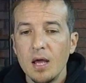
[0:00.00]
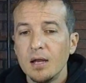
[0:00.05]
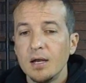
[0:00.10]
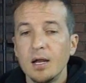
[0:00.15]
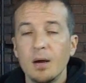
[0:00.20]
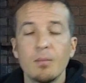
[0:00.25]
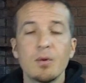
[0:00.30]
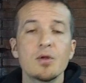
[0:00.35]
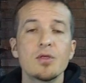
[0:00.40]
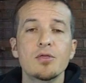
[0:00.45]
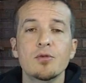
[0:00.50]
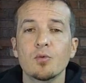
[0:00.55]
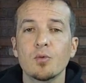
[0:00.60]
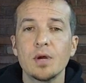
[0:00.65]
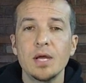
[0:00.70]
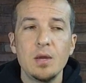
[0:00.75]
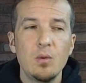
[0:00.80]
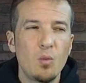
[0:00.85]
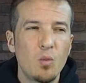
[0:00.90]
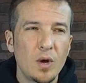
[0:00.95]
Number
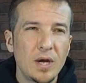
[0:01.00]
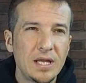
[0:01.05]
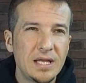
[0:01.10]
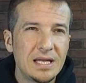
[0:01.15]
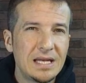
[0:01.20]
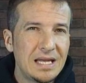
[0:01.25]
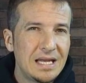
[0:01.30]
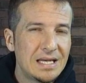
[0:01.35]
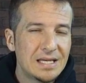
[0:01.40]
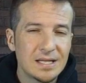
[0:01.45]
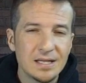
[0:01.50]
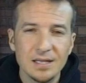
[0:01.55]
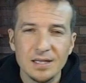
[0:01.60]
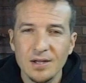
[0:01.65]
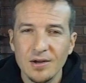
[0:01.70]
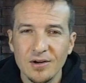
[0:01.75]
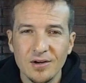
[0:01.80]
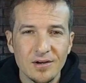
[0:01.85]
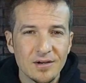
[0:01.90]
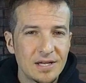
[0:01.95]
three, what do you need to
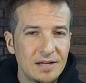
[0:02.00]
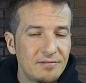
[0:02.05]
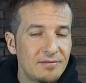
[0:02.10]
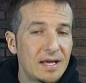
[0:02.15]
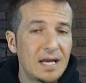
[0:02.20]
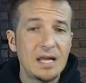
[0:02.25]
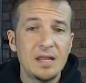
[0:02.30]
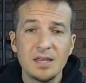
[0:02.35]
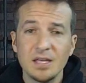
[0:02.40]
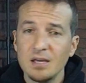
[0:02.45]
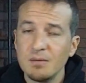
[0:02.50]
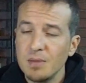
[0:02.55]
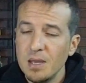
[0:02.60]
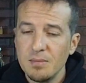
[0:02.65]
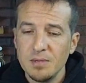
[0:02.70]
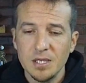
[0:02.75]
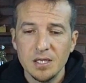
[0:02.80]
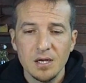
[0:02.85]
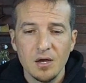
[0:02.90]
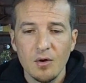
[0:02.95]
learn, if anything?
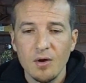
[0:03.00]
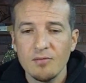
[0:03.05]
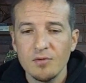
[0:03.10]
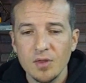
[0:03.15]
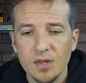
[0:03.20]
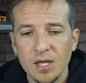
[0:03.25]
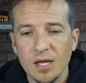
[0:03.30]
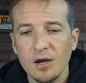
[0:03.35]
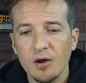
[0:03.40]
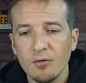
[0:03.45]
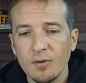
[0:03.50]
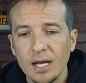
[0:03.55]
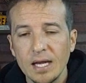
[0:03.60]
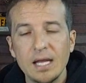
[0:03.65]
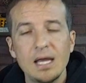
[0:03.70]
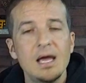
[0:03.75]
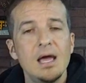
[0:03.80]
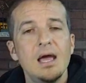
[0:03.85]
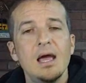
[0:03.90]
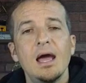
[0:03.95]
Maybe you know everything already.